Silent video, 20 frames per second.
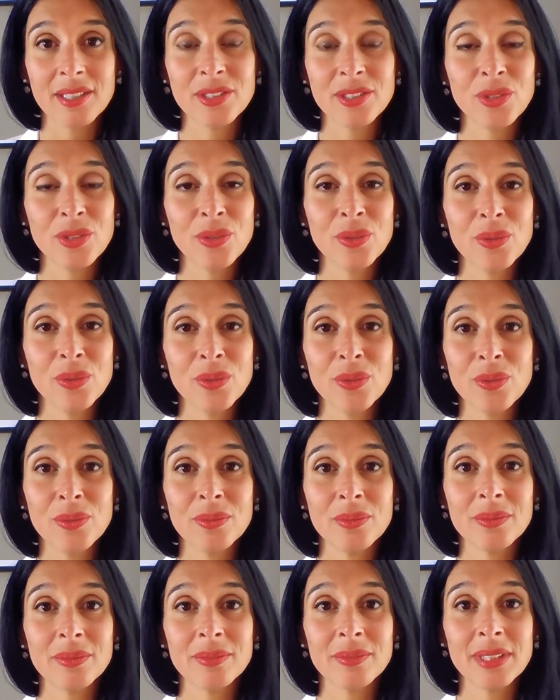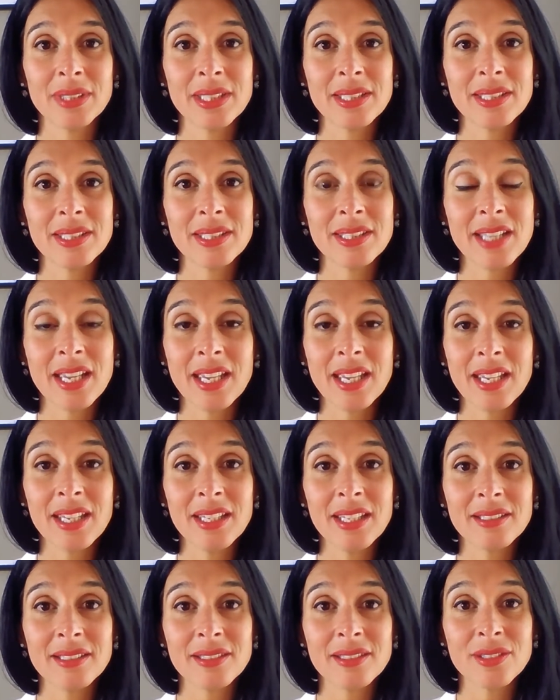to
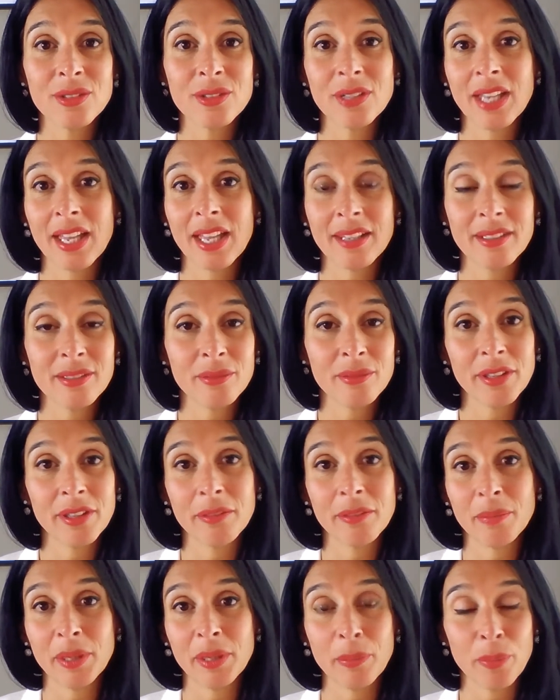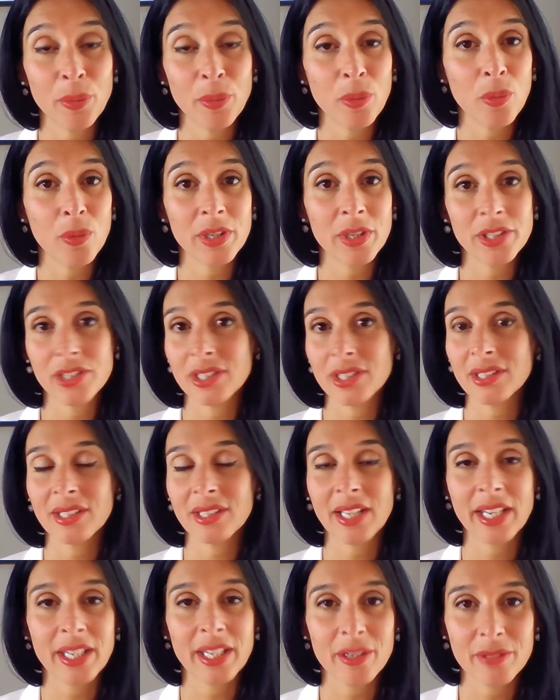stay together with people who are just
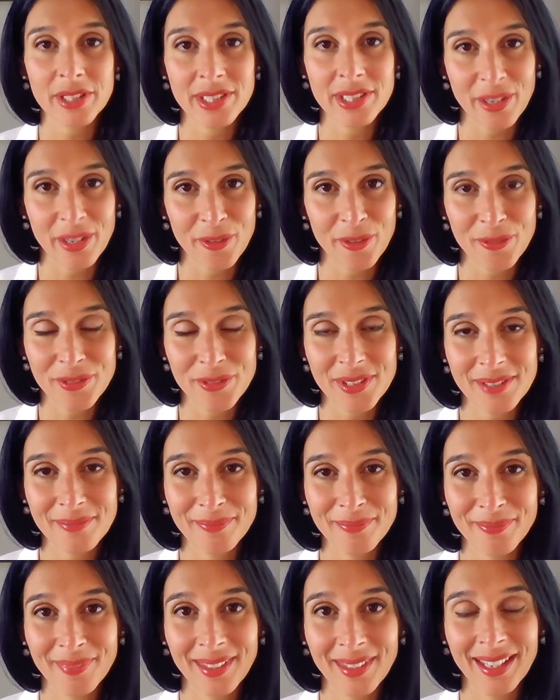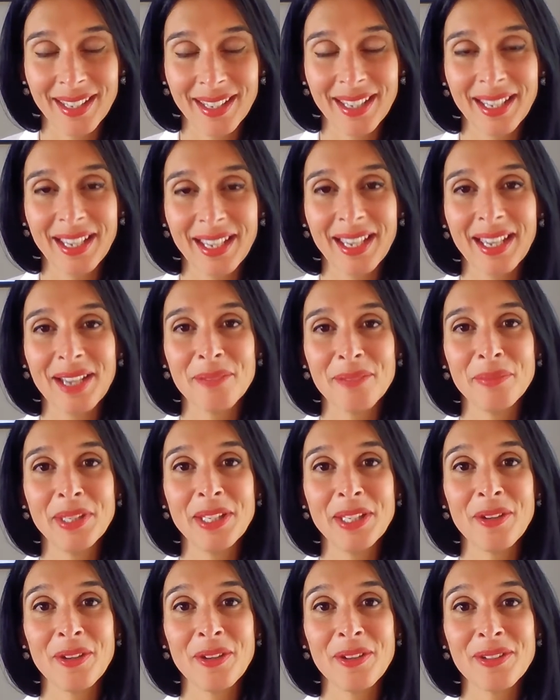like ourselves,
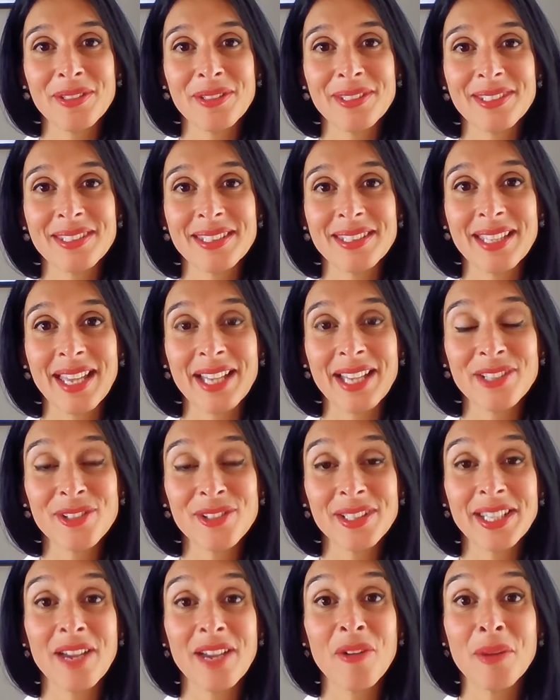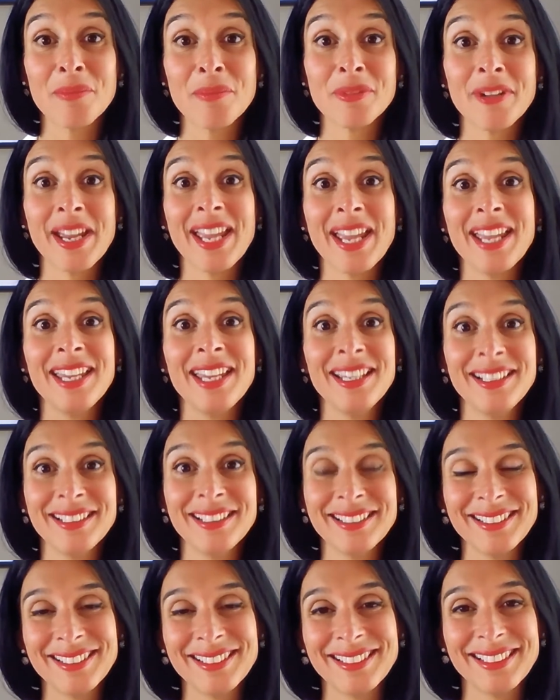because actually our
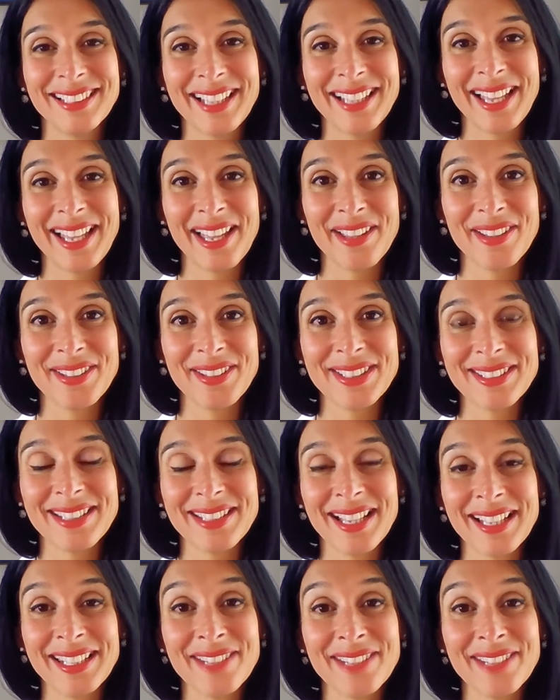brain has an